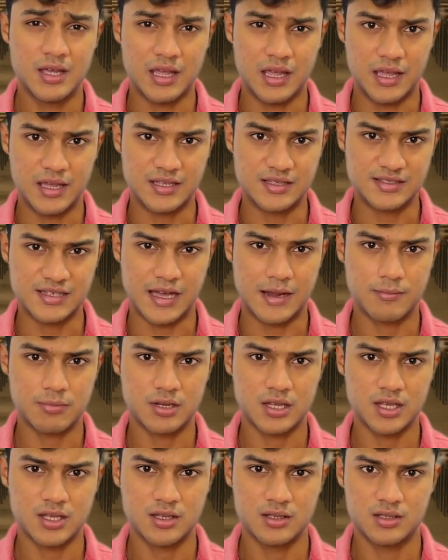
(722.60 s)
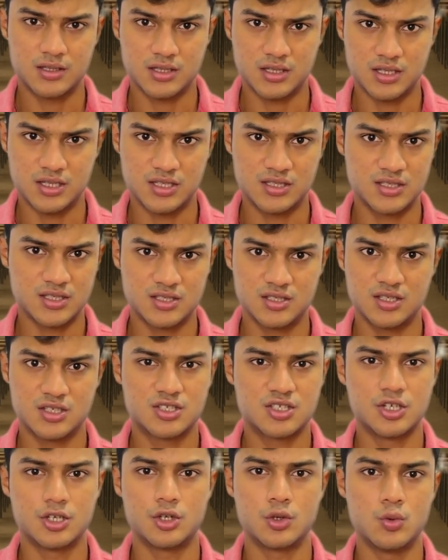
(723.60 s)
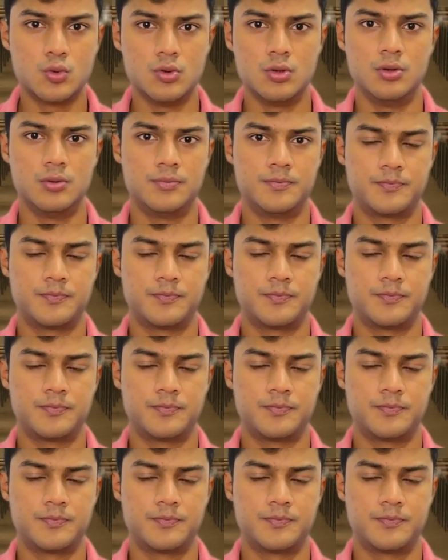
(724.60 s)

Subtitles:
Exam tech isn't just a tool,